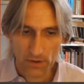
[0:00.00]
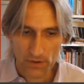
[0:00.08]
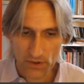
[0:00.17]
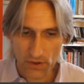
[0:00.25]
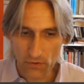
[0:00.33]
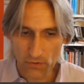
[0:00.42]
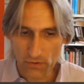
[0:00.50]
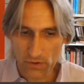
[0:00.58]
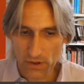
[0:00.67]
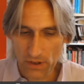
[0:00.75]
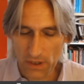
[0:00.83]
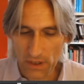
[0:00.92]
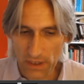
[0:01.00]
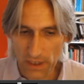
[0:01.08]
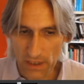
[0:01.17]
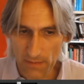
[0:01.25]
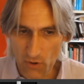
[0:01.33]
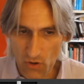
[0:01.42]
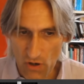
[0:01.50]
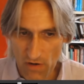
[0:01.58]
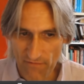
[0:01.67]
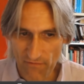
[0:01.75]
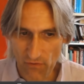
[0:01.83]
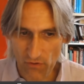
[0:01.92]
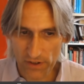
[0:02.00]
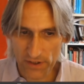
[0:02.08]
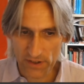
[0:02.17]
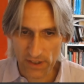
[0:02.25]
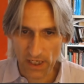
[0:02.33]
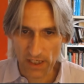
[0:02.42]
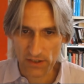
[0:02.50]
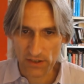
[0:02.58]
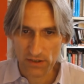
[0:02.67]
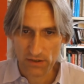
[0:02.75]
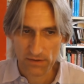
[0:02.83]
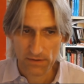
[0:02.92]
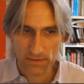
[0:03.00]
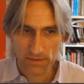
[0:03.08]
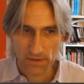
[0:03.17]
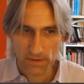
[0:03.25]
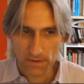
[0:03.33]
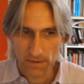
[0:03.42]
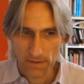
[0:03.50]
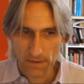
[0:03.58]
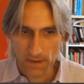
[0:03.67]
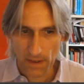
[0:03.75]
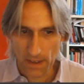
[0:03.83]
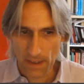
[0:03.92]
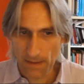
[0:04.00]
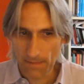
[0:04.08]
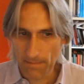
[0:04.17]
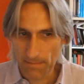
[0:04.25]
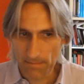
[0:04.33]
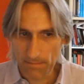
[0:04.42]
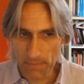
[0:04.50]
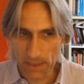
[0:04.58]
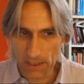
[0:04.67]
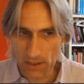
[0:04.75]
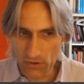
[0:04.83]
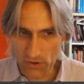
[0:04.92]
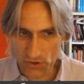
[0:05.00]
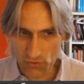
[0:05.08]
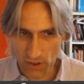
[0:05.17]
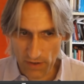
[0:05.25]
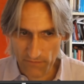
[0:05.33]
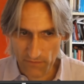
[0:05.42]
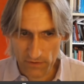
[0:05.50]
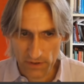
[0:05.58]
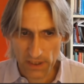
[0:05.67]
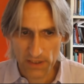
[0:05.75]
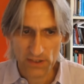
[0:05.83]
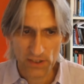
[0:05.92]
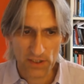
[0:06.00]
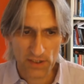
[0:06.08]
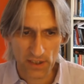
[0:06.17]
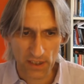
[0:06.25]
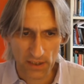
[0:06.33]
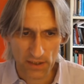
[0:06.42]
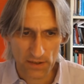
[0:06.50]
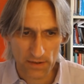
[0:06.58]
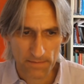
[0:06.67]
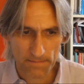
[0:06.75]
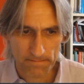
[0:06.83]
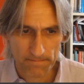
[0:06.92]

So Nakamura avoids that, um, but it looks dreadful. Knight c6.